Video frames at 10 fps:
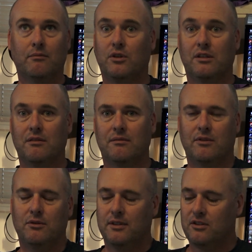what,
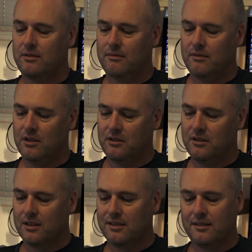$200 odd,
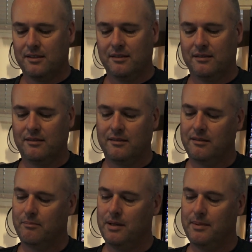
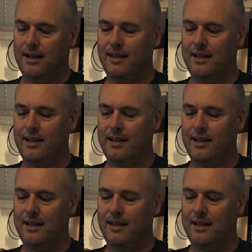maybe